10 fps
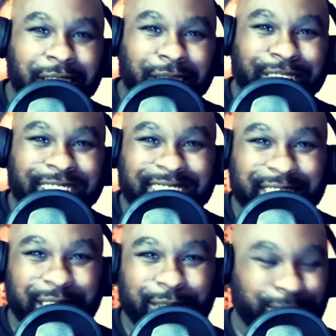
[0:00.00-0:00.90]
All right,
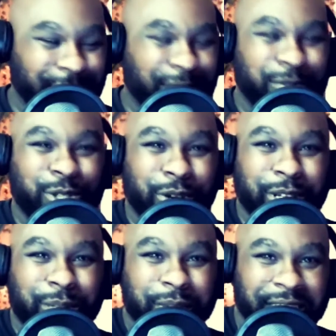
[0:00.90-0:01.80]
Steph, thanks for
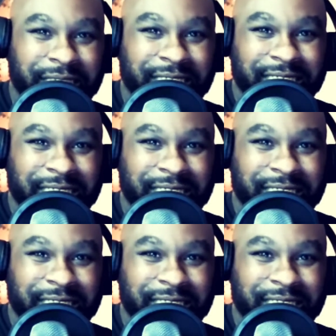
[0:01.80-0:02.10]
joining me.